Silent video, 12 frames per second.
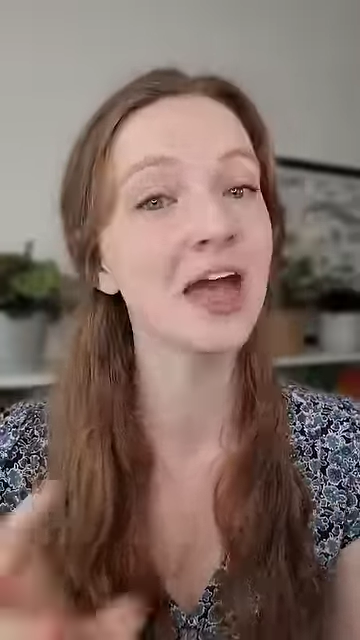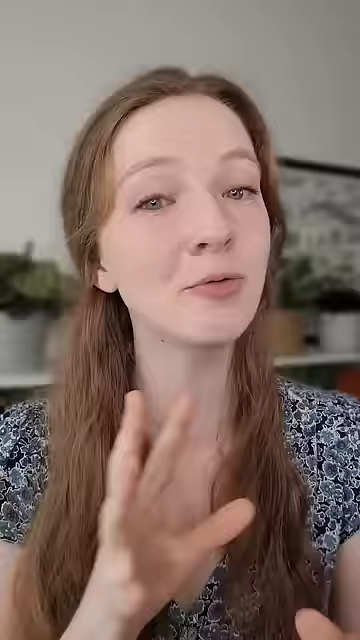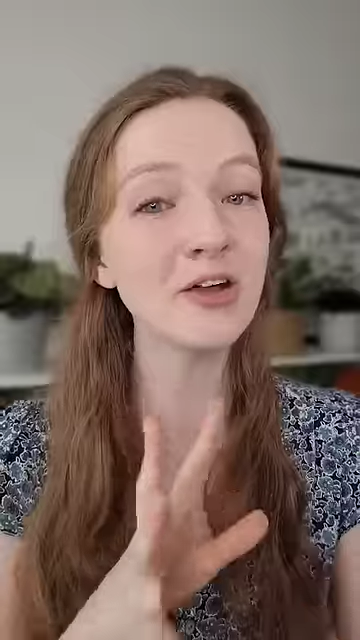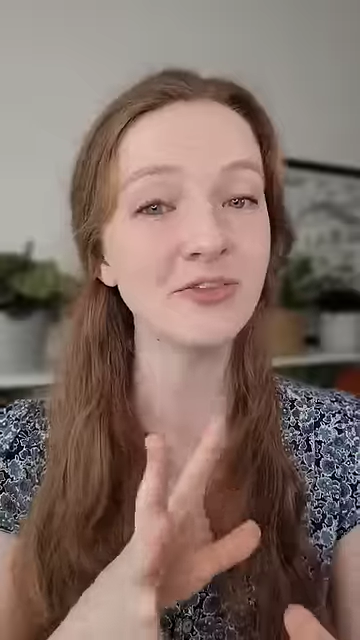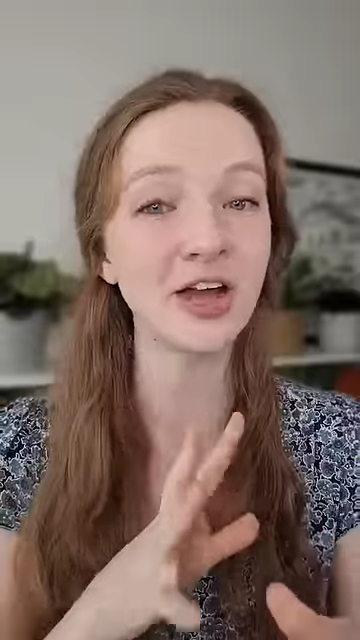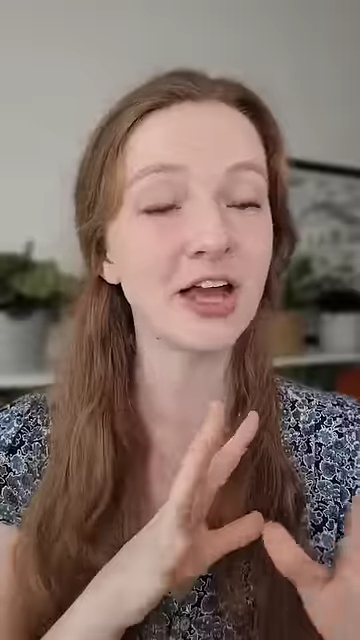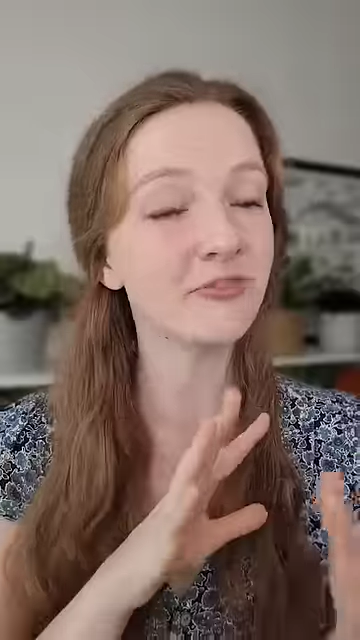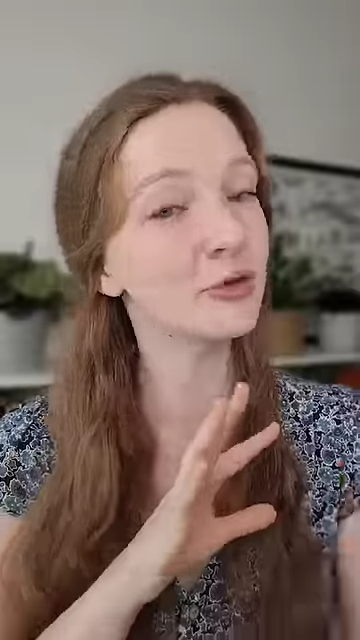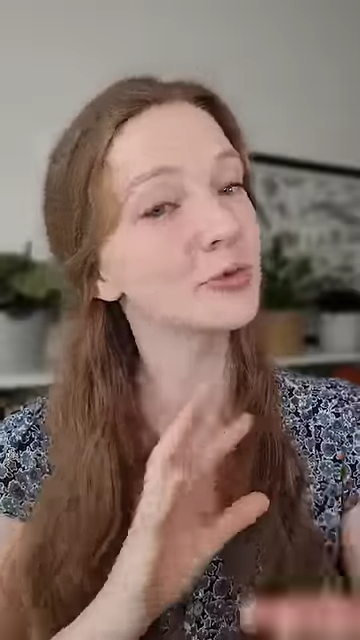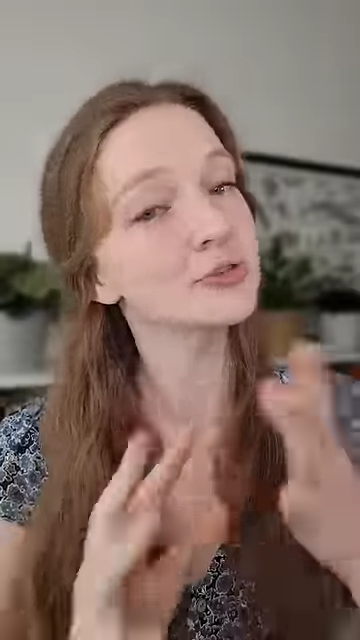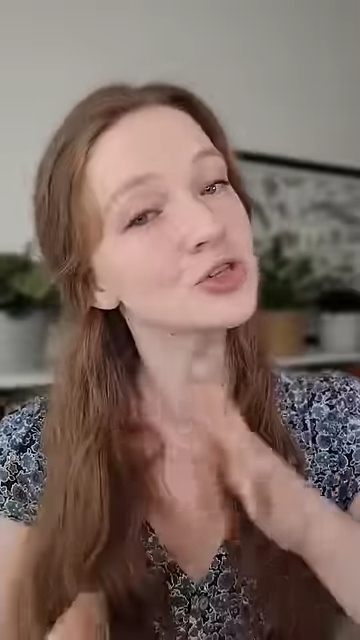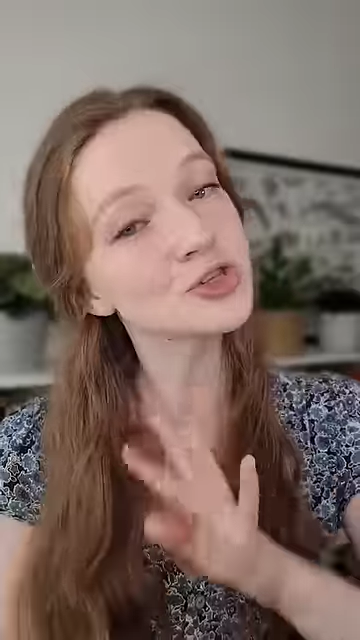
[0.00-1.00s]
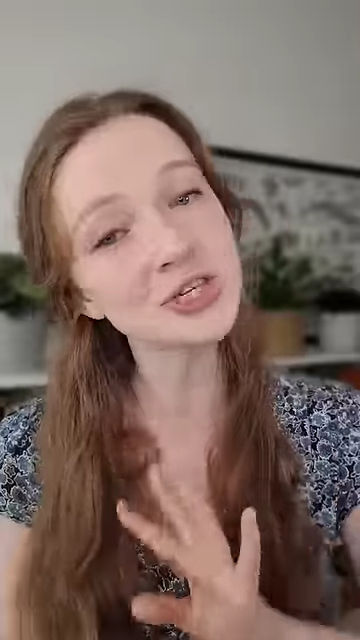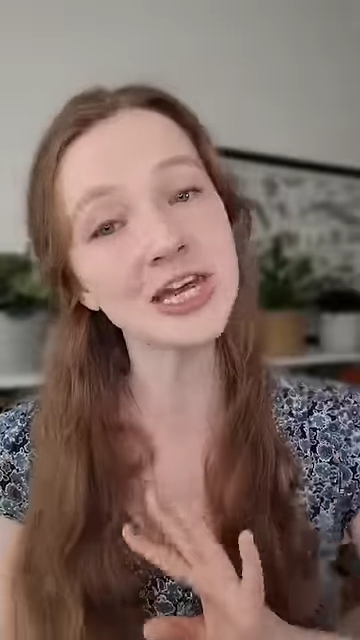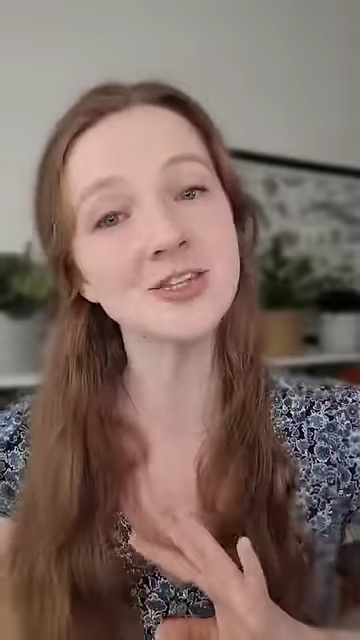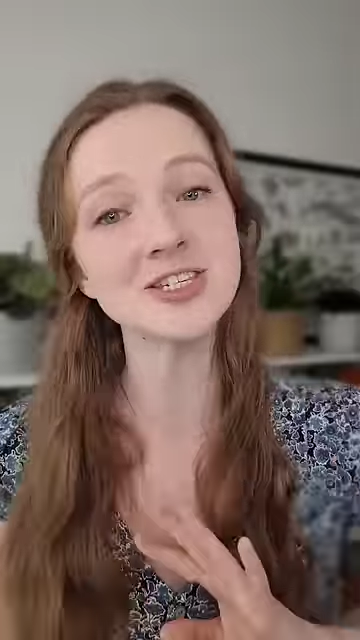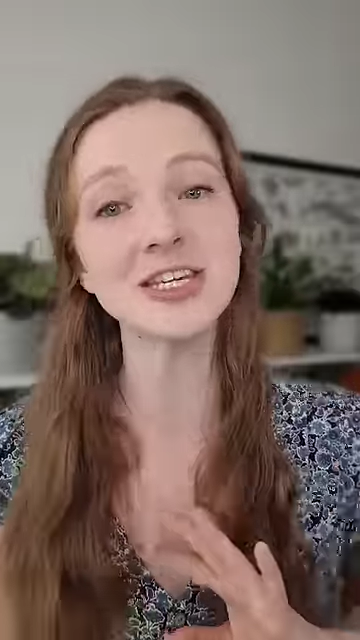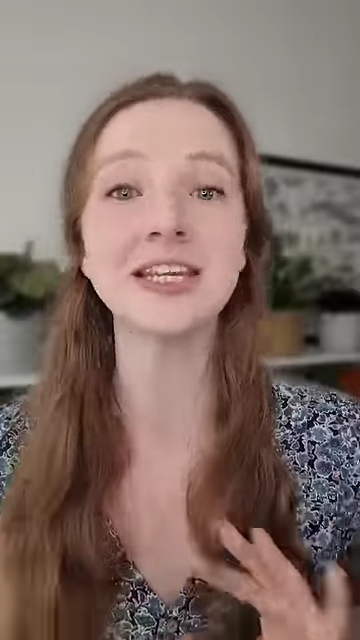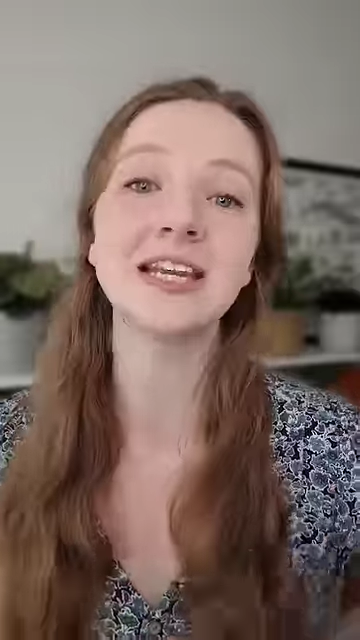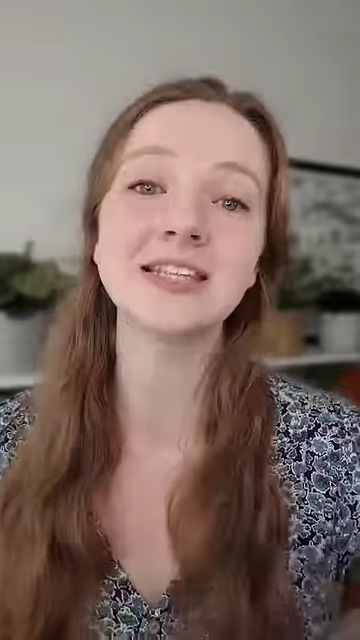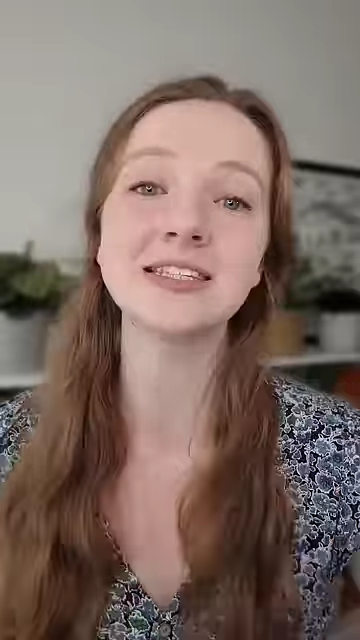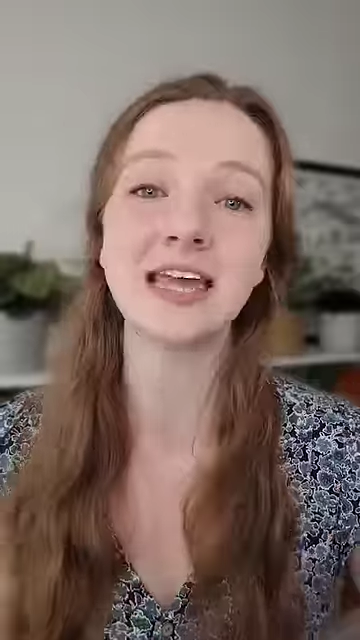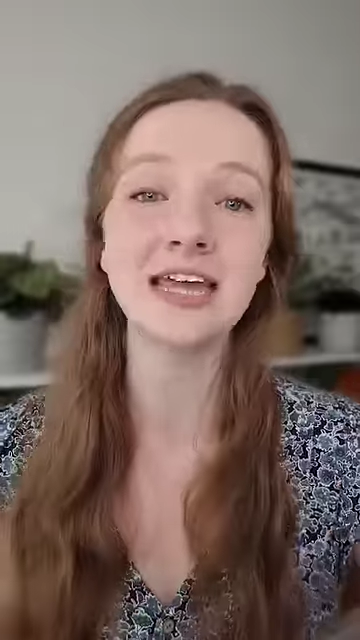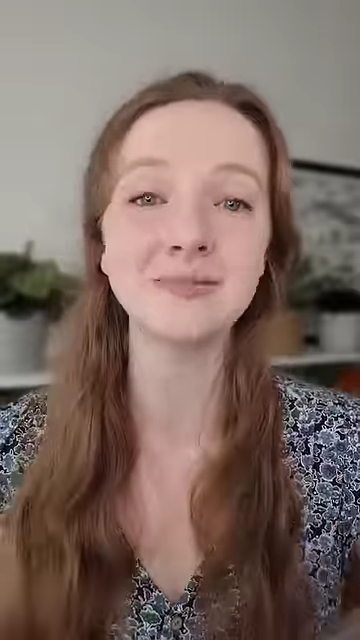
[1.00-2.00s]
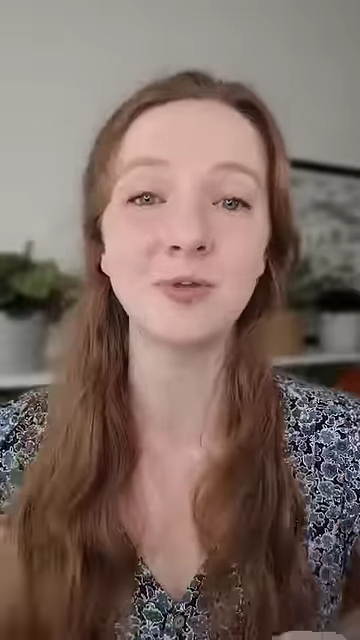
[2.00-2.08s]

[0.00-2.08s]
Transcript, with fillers: However, if you want to change it and say